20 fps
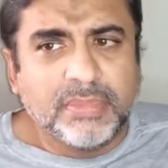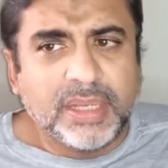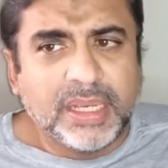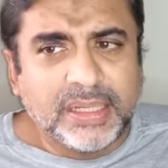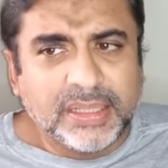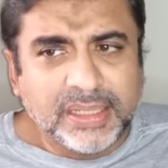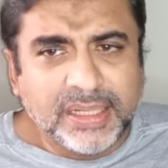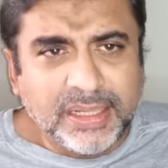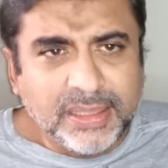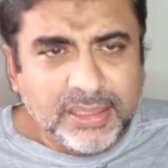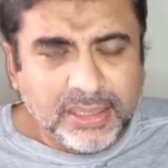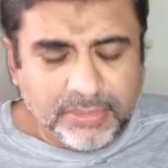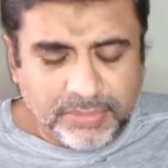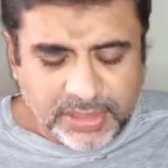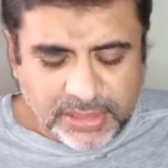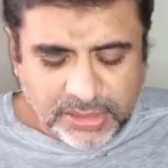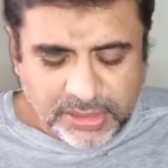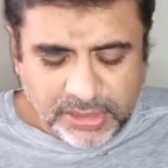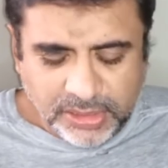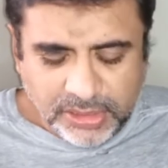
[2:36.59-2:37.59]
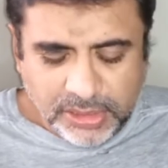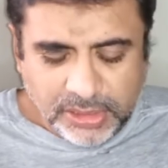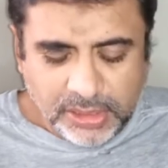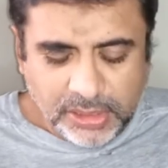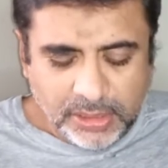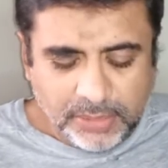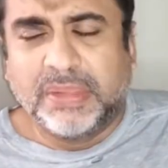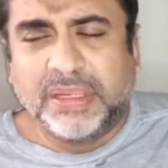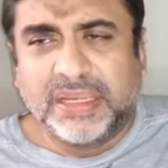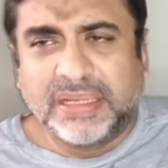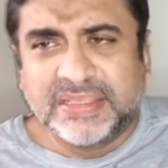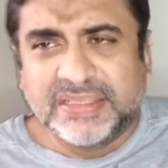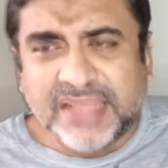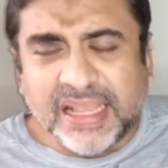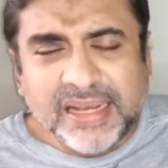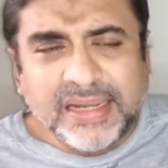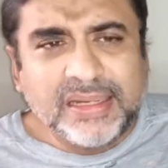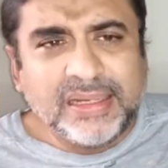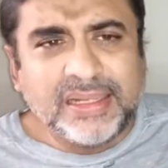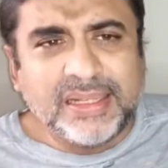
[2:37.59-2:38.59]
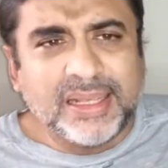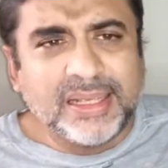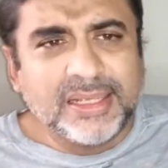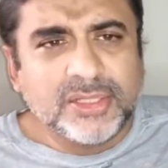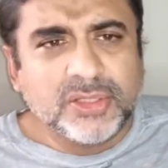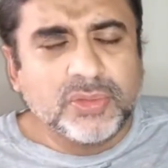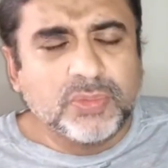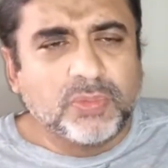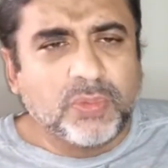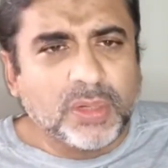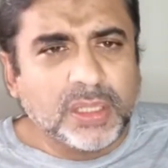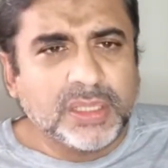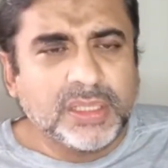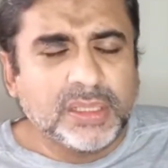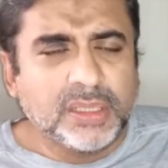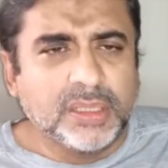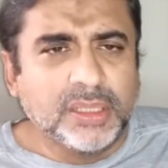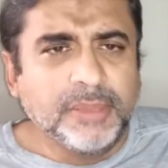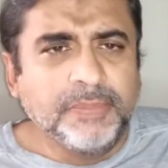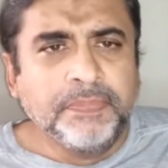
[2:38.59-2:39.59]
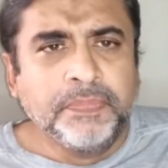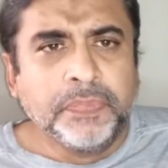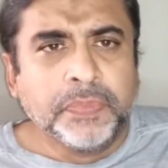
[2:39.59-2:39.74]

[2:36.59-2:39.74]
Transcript: and get the message exactly as to what the